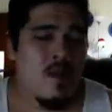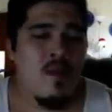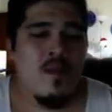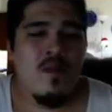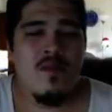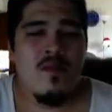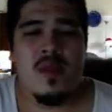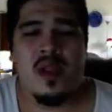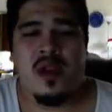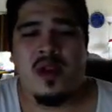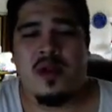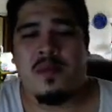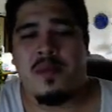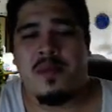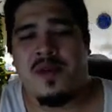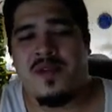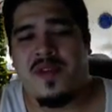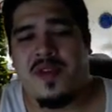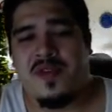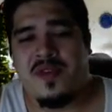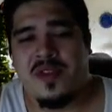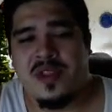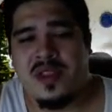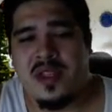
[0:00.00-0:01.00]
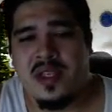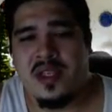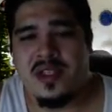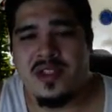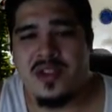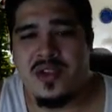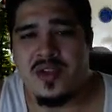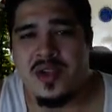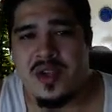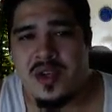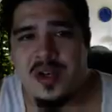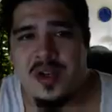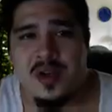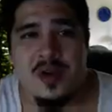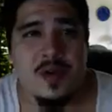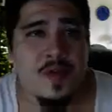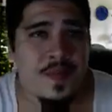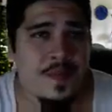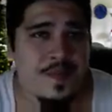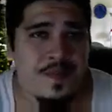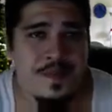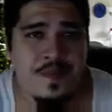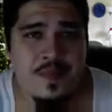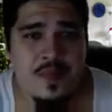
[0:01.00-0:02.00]
a number of different things you can do.
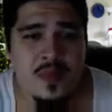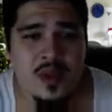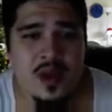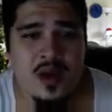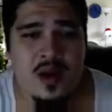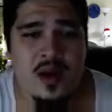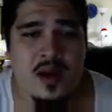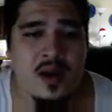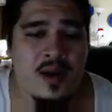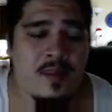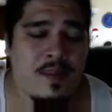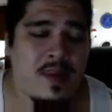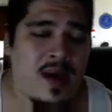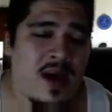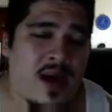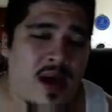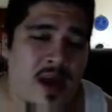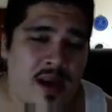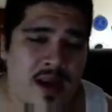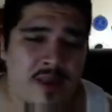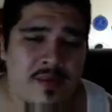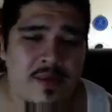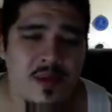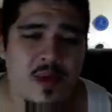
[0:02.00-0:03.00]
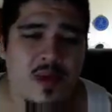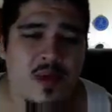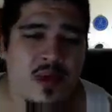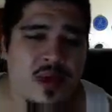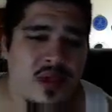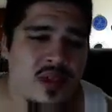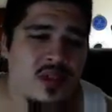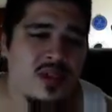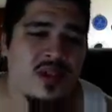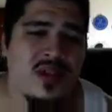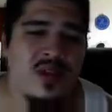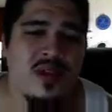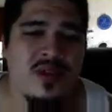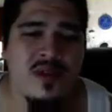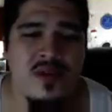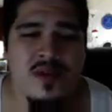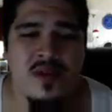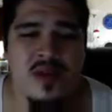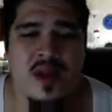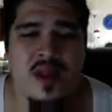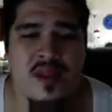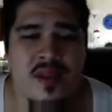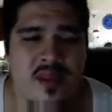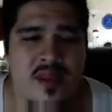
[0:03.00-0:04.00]
I'm going to,
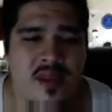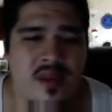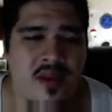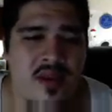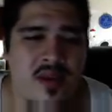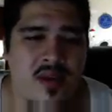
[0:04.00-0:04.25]
I think,